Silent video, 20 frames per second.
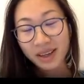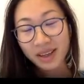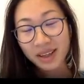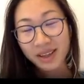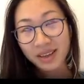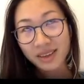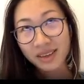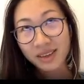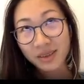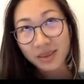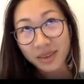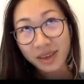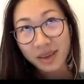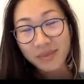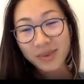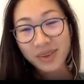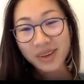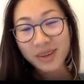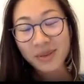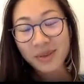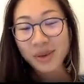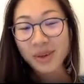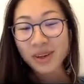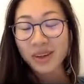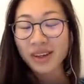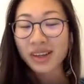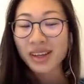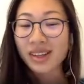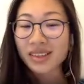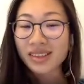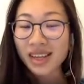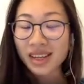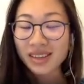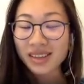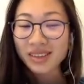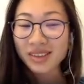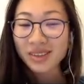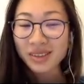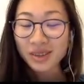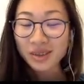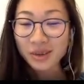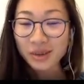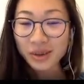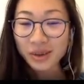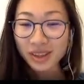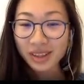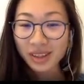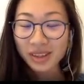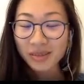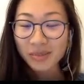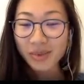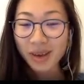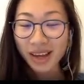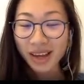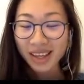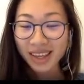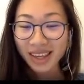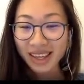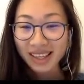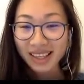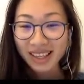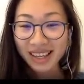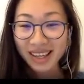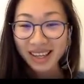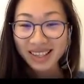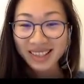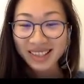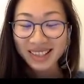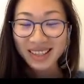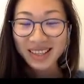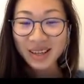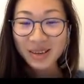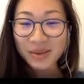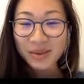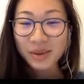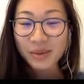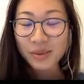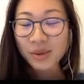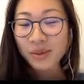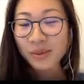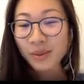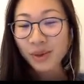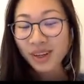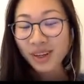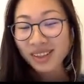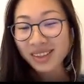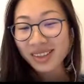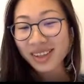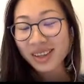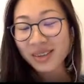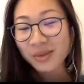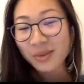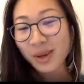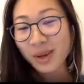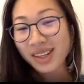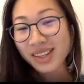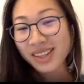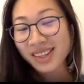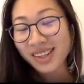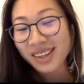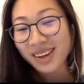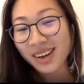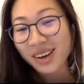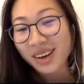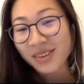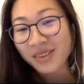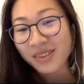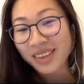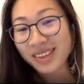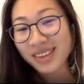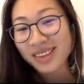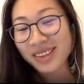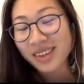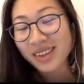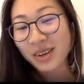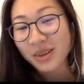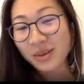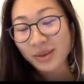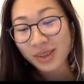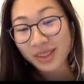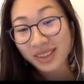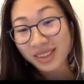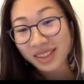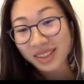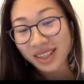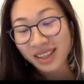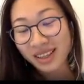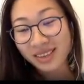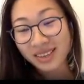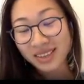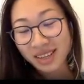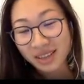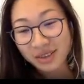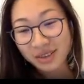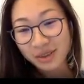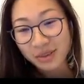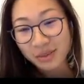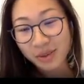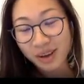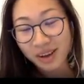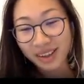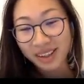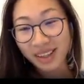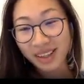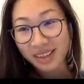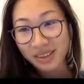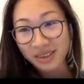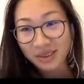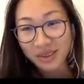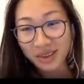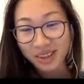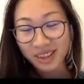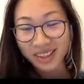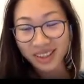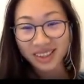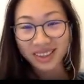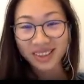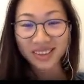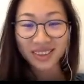November, we were sent to New York by KTH, where we won a 1-year office overseeing Central Park in New York.